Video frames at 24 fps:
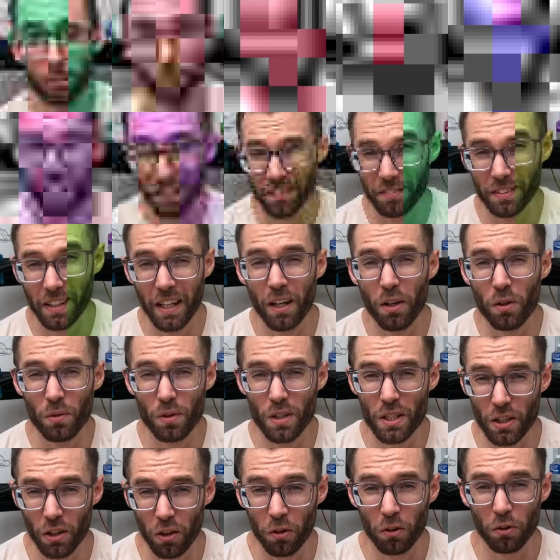I have now
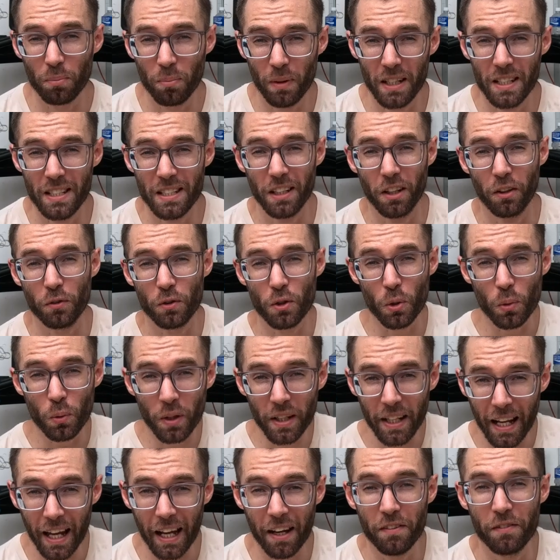resolved myself to
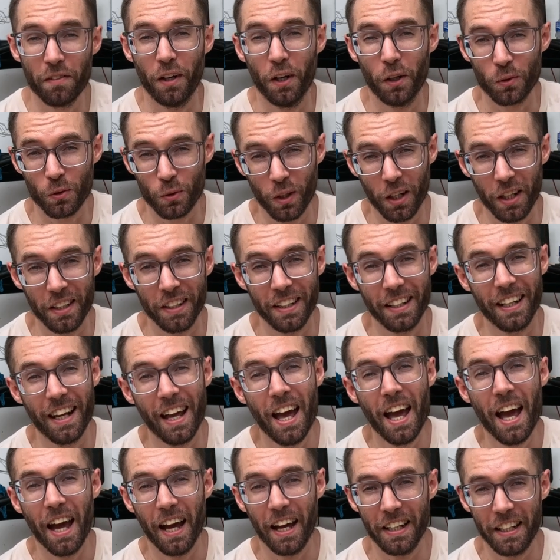never run
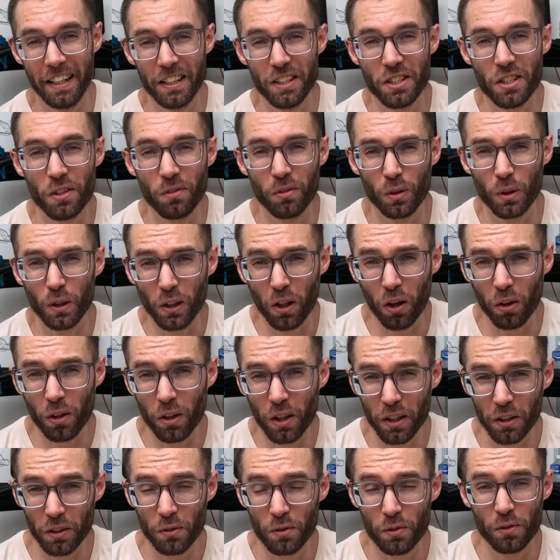an interval
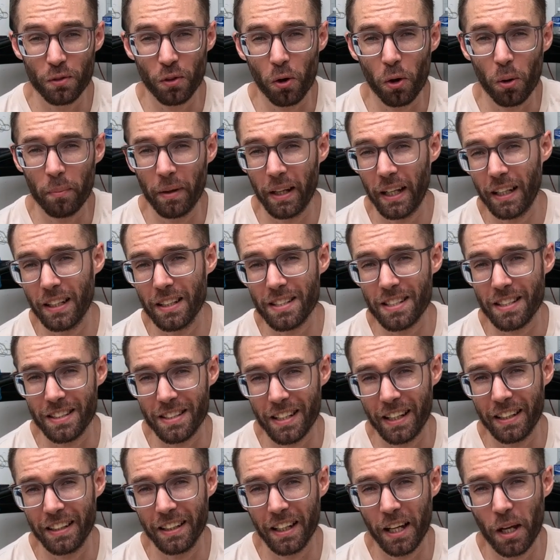longer than 4 minutes at
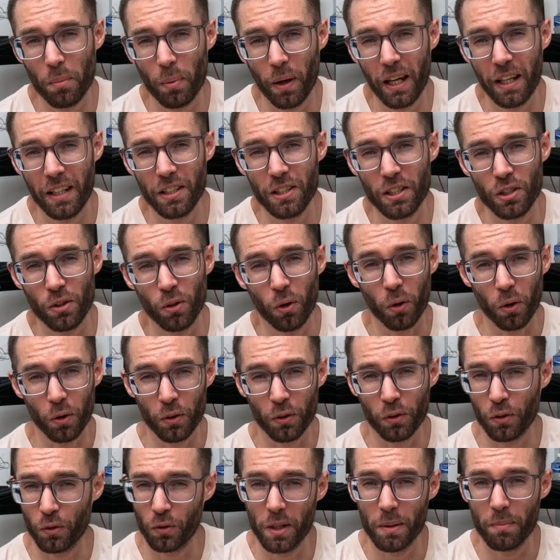10k pace
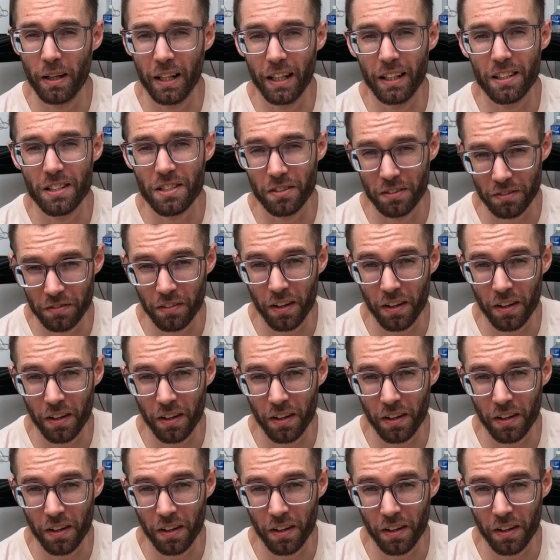or 3 minutes at